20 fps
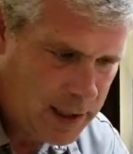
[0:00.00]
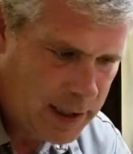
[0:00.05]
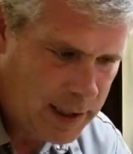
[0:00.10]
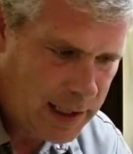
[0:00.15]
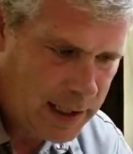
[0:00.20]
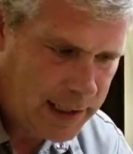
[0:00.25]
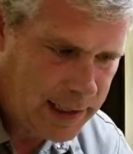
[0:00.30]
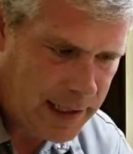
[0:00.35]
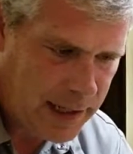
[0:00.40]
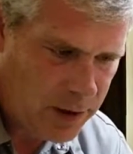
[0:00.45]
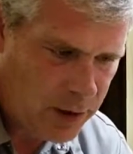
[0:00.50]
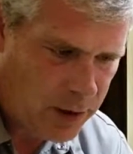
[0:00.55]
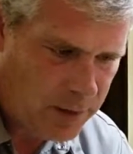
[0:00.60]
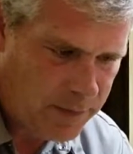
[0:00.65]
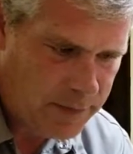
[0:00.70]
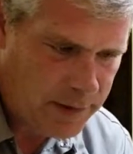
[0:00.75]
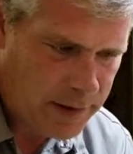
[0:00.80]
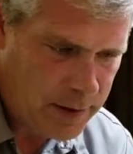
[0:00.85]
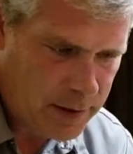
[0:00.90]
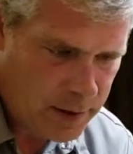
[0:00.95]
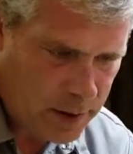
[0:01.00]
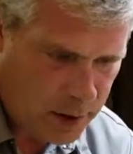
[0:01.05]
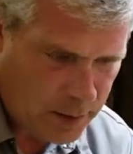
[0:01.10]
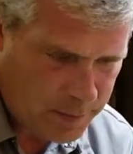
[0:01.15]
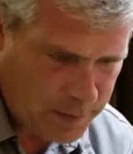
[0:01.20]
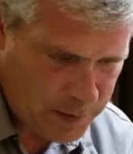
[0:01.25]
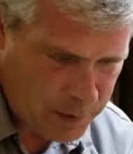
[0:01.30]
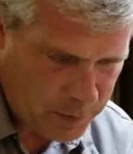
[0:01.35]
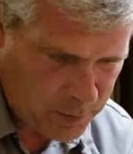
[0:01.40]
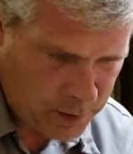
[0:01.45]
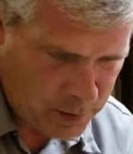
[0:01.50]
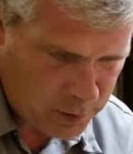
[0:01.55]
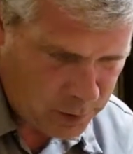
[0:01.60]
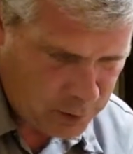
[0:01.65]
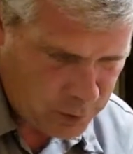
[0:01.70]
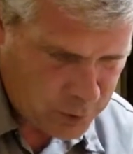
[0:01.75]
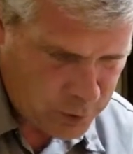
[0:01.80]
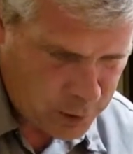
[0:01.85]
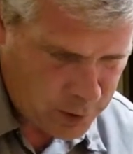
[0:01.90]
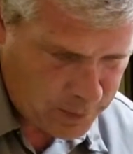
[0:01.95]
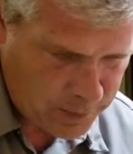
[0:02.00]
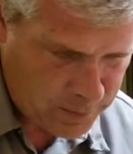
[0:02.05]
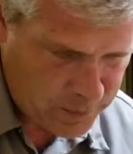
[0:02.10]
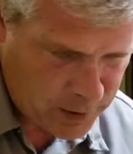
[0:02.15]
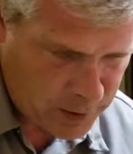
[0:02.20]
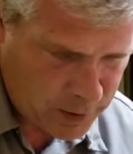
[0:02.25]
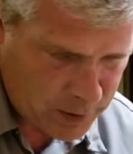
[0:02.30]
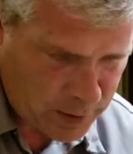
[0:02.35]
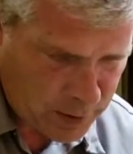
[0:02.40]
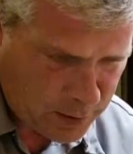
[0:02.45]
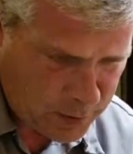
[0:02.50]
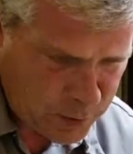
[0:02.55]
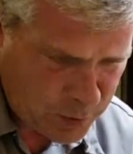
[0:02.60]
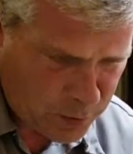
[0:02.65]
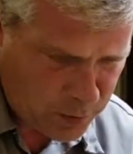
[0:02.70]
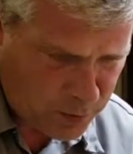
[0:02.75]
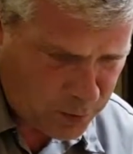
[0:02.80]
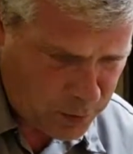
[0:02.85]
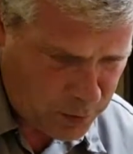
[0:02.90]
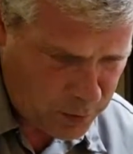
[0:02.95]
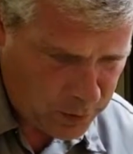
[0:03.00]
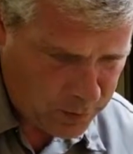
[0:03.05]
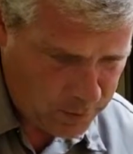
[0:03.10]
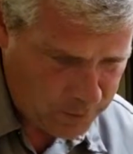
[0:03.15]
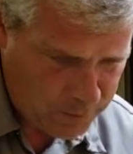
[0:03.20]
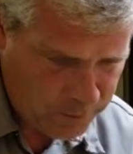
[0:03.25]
Get that off of there. Up here went a little drip. There comes one more.